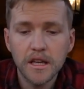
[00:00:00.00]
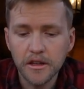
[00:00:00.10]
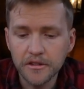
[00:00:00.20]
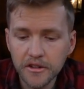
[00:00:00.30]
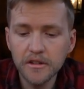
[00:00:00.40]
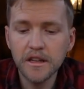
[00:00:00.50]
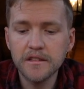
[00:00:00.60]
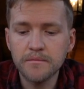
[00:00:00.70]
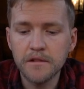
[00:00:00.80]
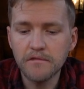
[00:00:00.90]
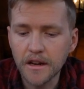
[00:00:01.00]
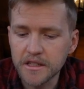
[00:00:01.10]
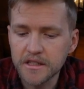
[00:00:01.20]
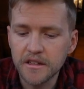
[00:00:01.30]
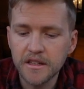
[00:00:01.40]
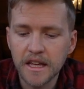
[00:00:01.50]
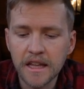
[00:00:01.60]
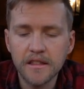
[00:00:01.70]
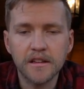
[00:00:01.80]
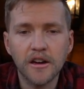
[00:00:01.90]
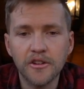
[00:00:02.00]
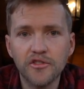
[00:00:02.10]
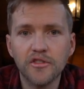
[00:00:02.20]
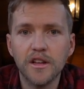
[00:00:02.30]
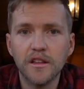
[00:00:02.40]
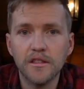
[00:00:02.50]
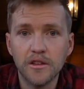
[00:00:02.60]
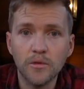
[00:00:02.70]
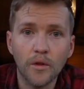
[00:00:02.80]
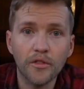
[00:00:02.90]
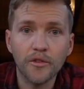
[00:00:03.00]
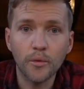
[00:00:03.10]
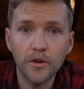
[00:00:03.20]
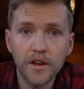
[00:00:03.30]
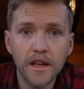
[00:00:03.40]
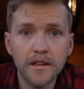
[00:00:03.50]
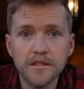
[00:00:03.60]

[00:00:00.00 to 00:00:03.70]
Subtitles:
You do need to be registered in the country that you want to work in.